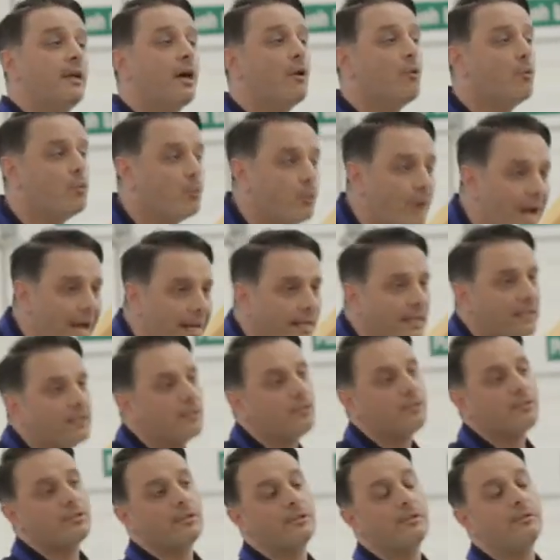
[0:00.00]
a
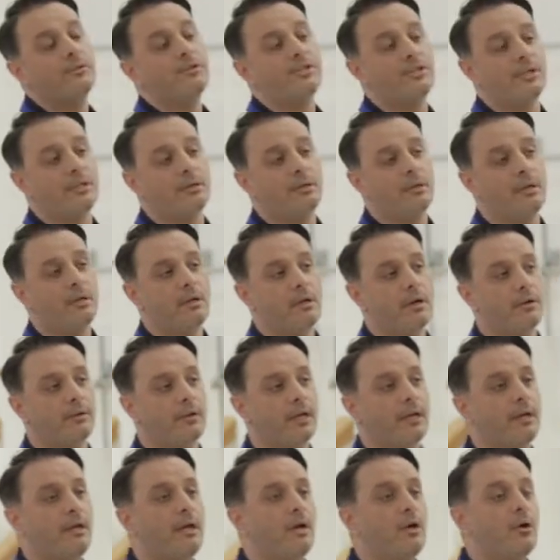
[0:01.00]
radical solution,
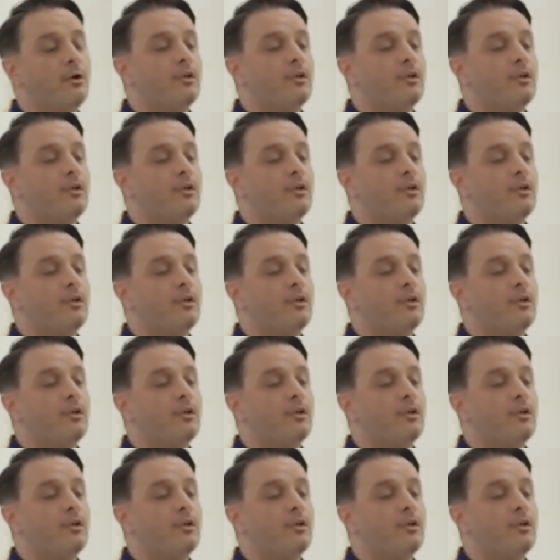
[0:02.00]
okay?